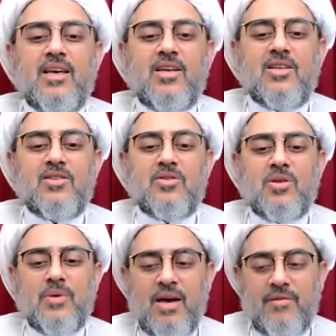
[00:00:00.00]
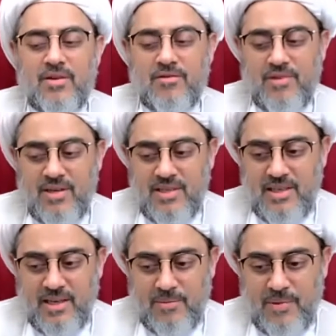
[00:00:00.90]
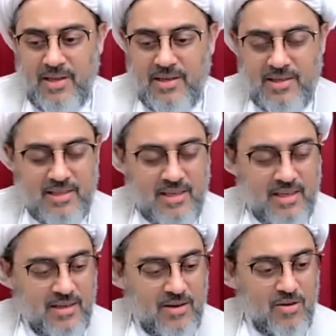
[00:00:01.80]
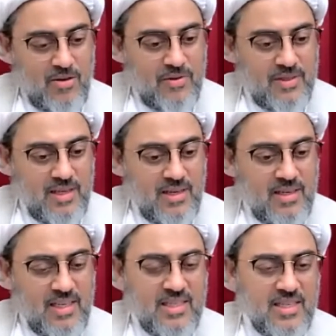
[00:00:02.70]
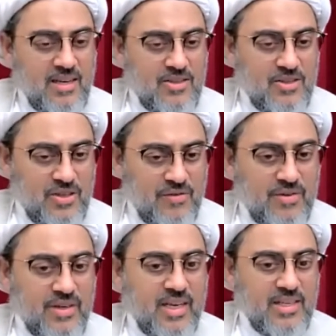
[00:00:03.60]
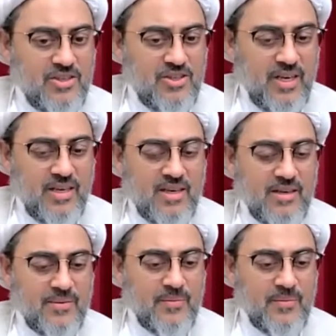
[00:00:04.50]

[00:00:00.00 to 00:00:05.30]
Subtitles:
So they were having fun time, and all of a sudden he starts shivering and shaking